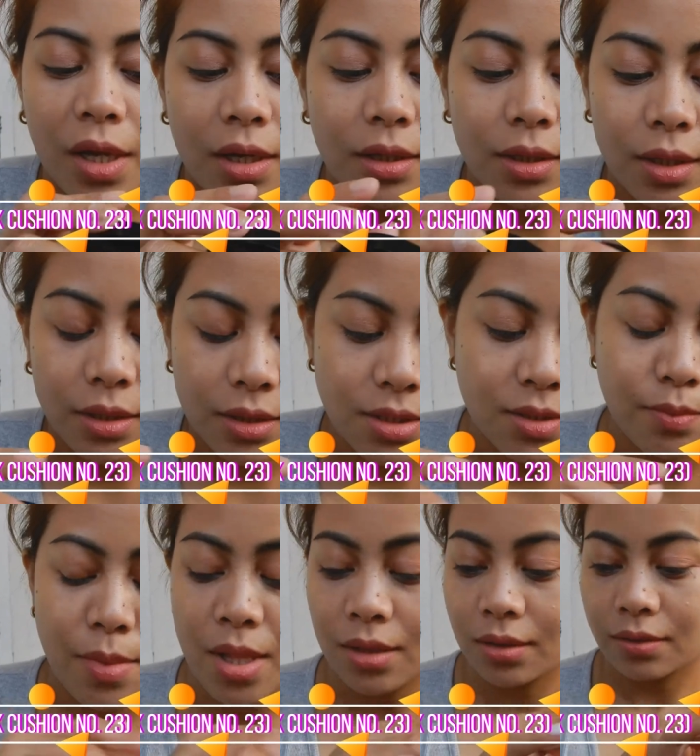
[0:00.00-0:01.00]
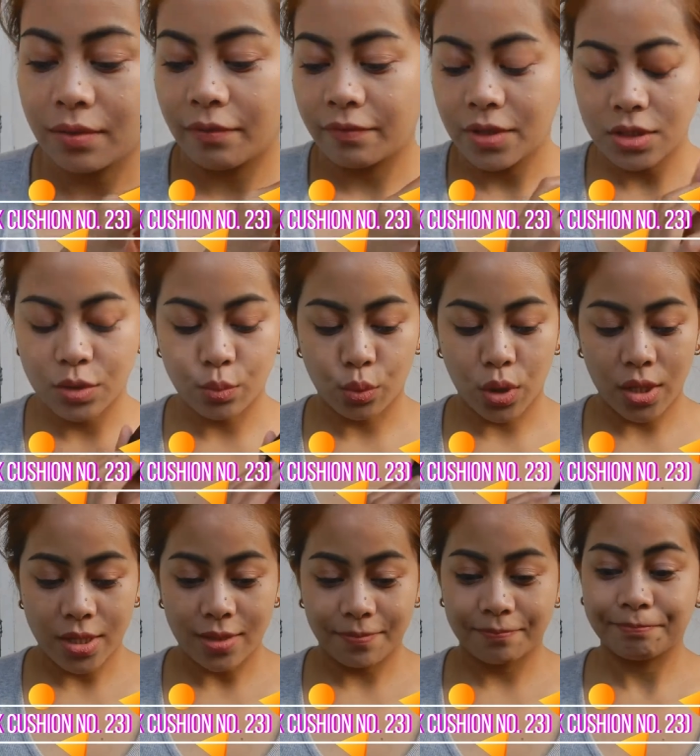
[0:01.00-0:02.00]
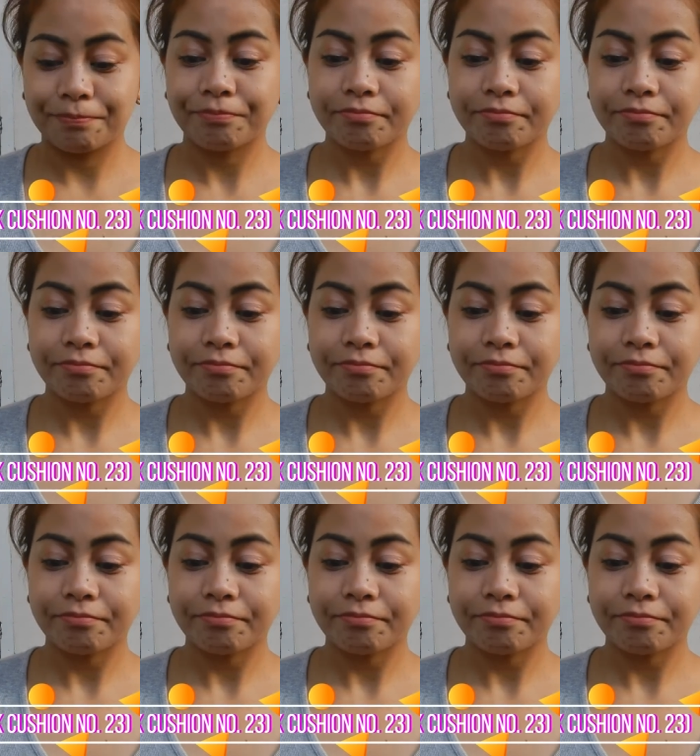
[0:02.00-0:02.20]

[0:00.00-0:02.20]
I like the smell of this product